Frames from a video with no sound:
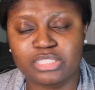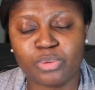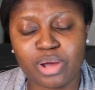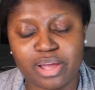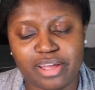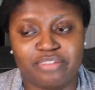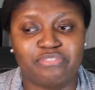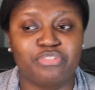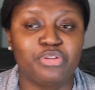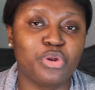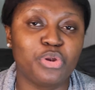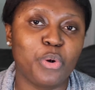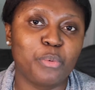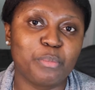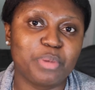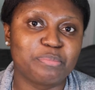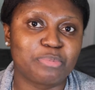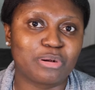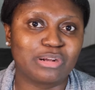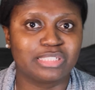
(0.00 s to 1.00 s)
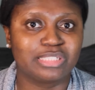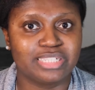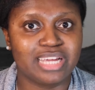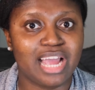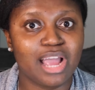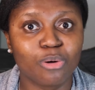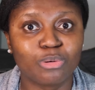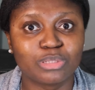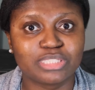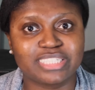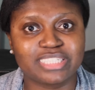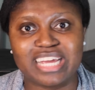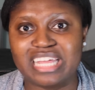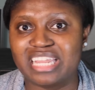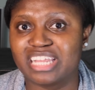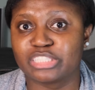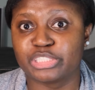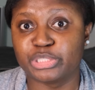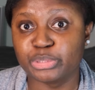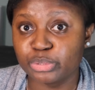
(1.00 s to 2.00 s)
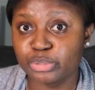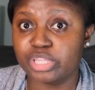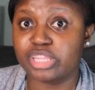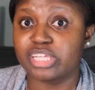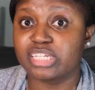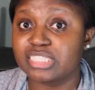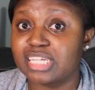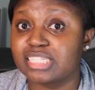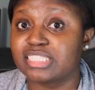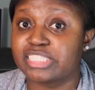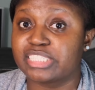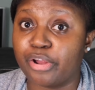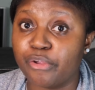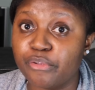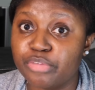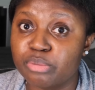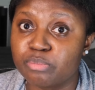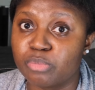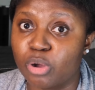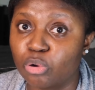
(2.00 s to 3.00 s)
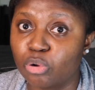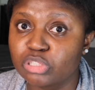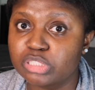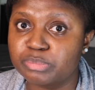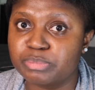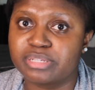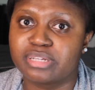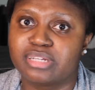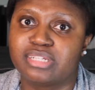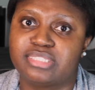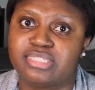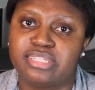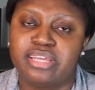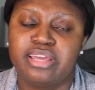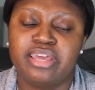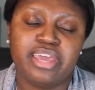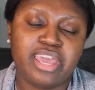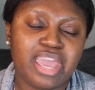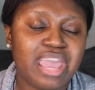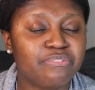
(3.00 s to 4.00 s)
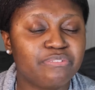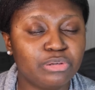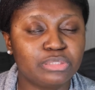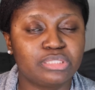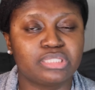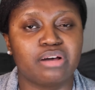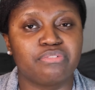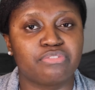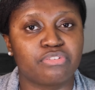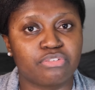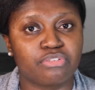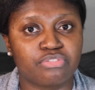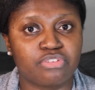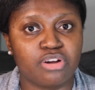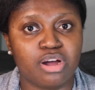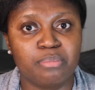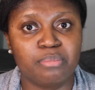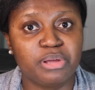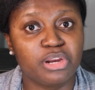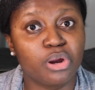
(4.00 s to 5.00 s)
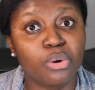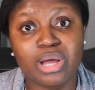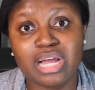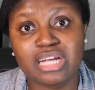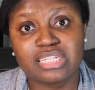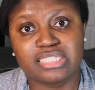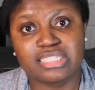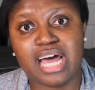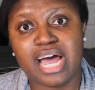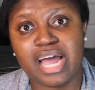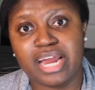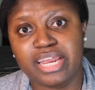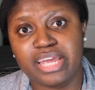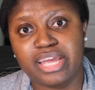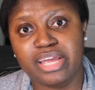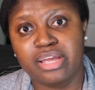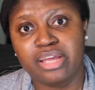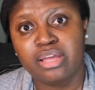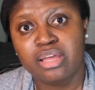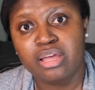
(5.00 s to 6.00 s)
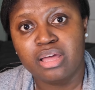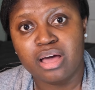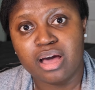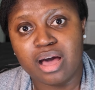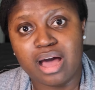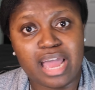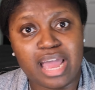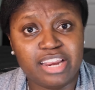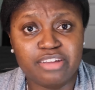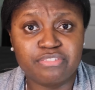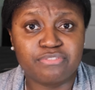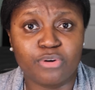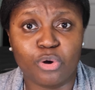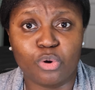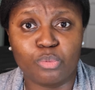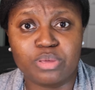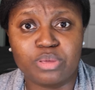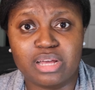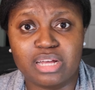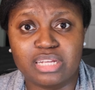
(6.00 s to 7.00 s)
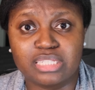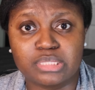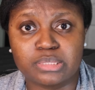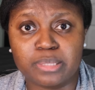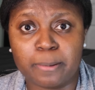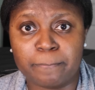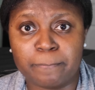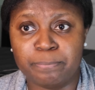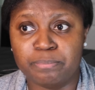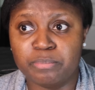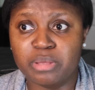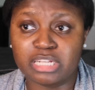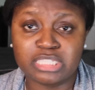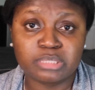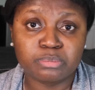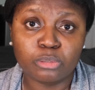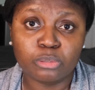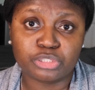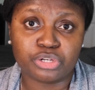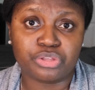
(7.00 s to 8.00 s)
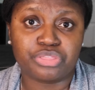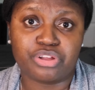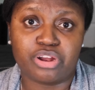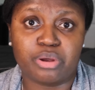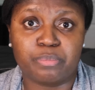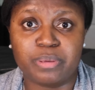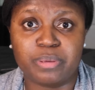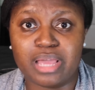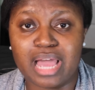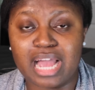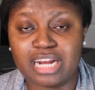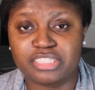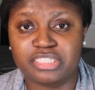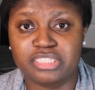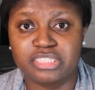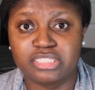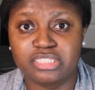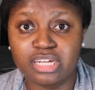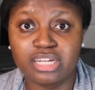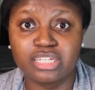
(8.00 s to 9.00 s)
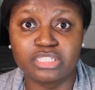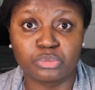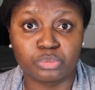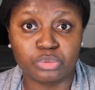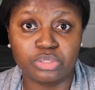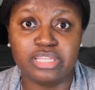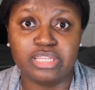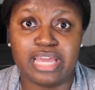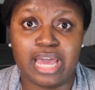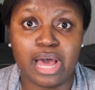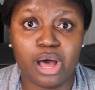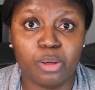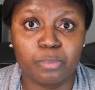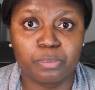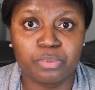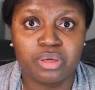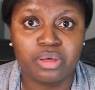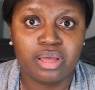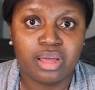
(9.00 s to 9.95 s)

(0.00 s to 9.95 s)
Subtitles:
why, if you know me personally, I always say, like, do the things that scare you the most, because if you suffer from, you know, anxiety, any phobias, exposure therapy actually does really help